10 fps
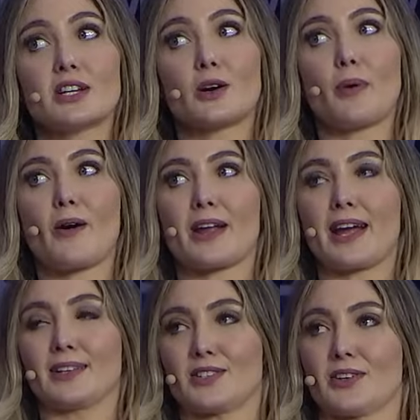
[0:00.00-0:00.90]
your dinner
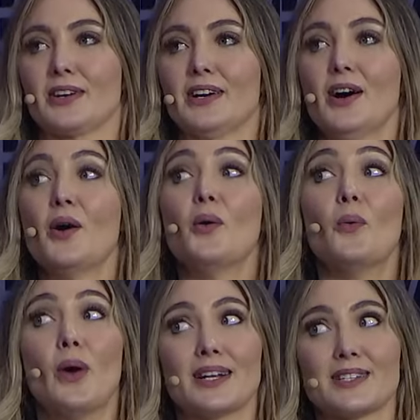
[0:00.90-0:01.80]
party answer,
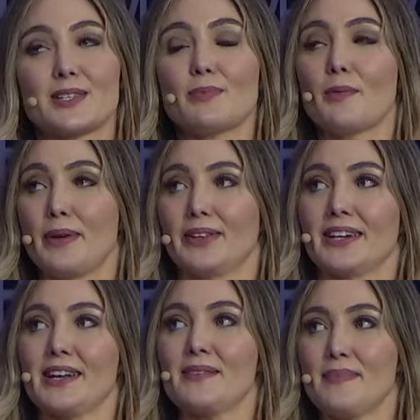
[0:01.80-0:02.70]
what does
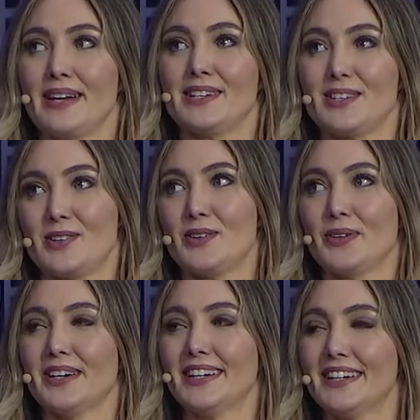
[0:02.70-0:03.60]
mobility mean to
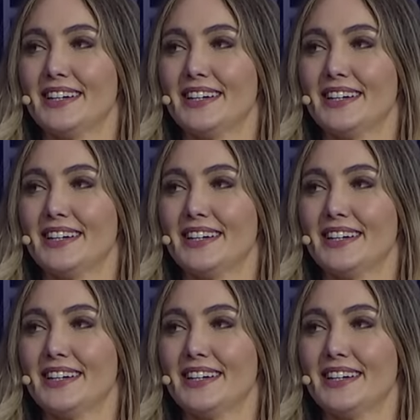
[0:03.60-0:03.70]
you?